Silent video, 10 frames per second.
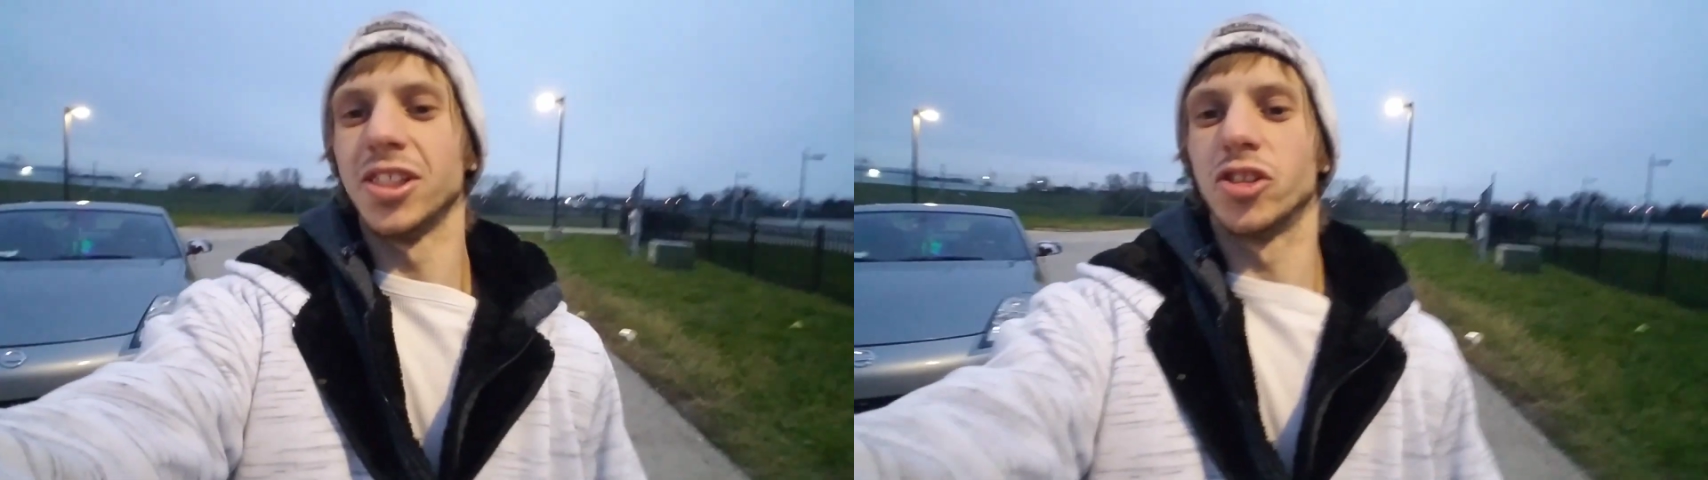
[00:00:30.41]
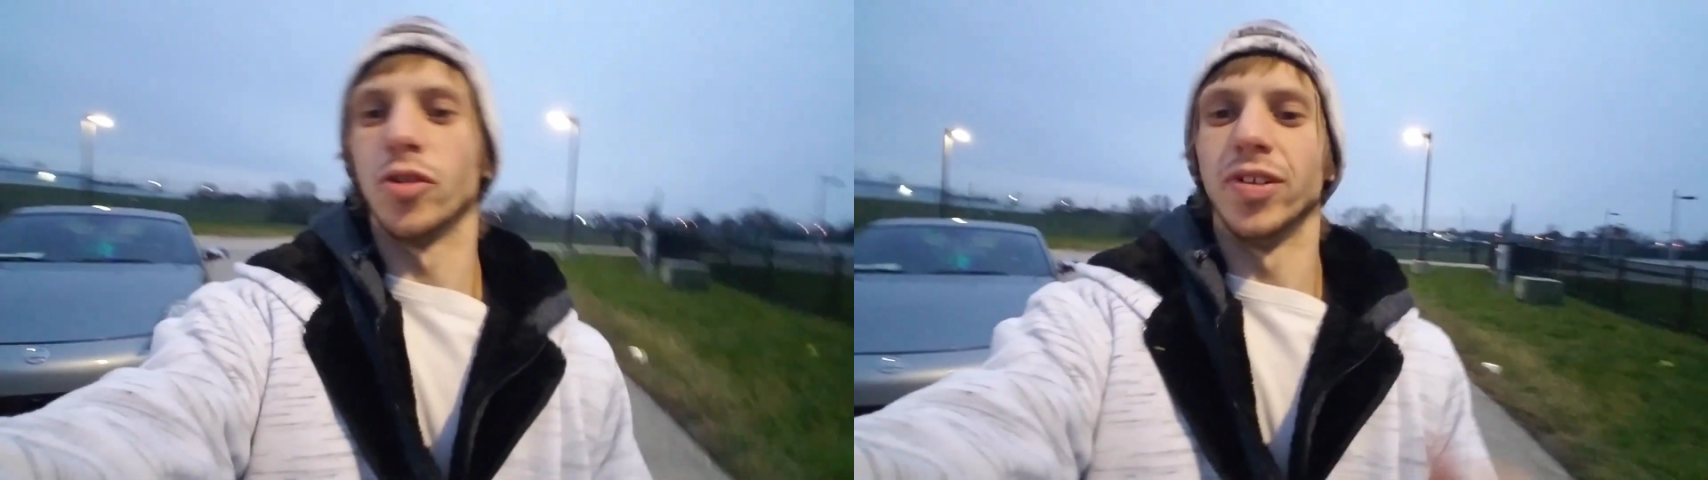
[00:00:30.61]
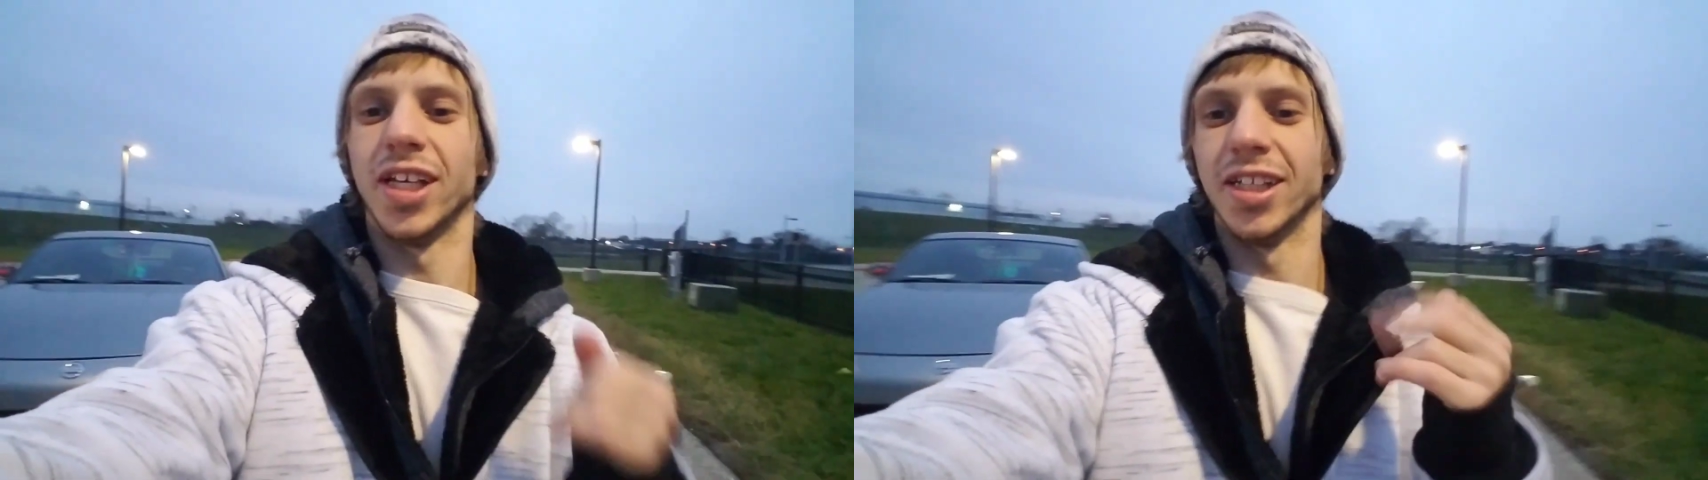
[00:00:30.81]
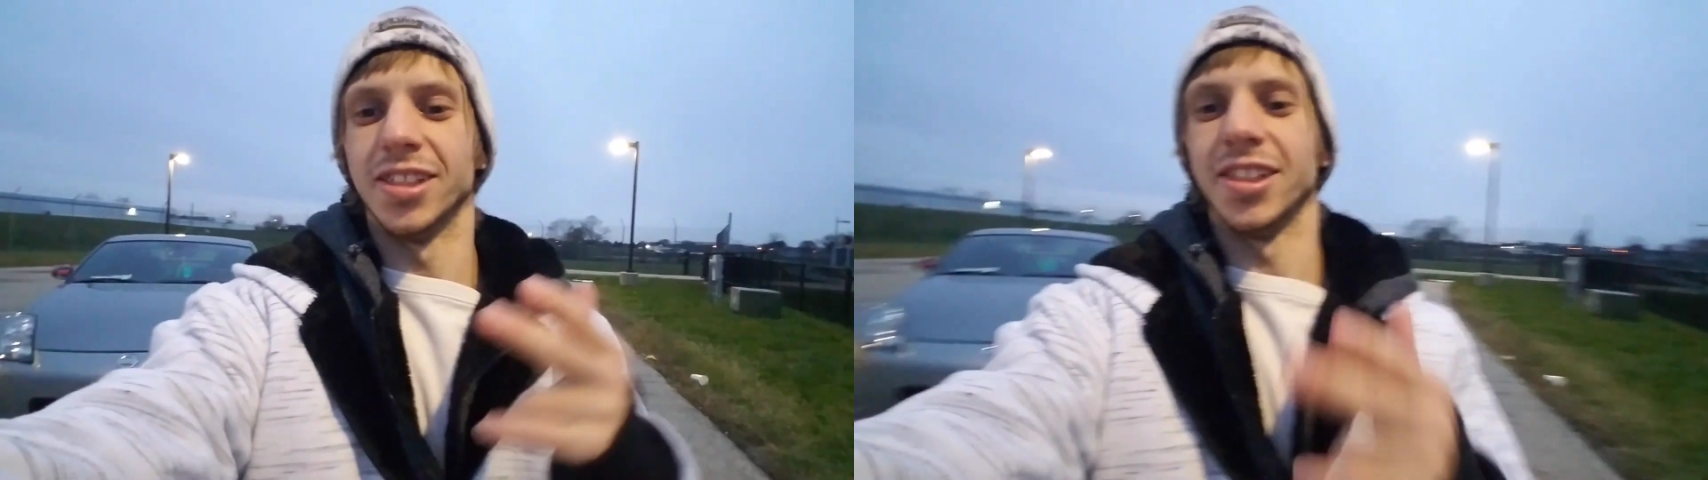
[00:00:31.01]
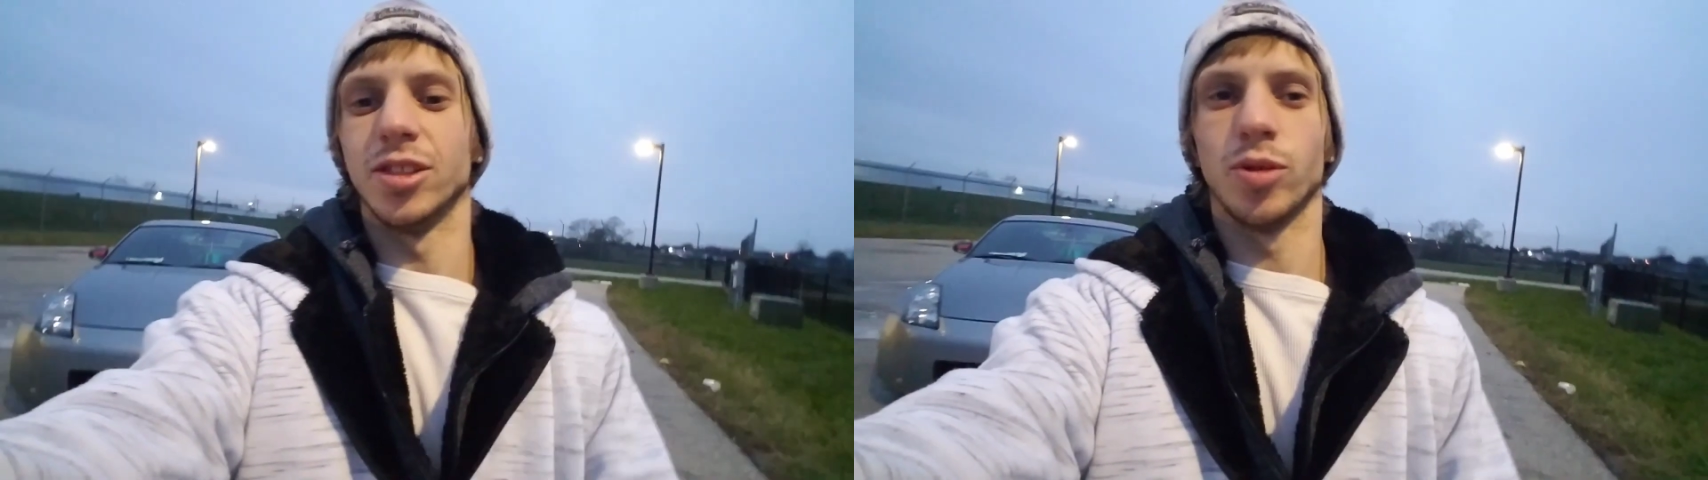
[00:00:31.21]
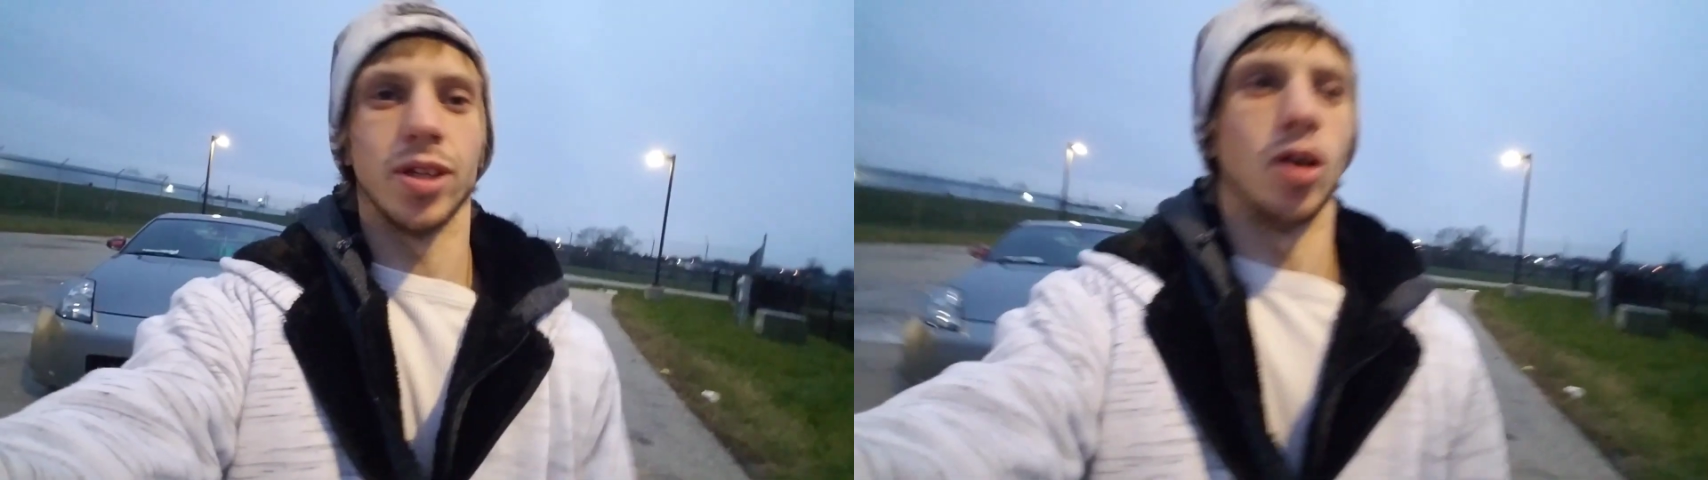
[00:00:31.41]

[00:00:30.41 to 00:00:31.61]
is DrivenDailyzs with you.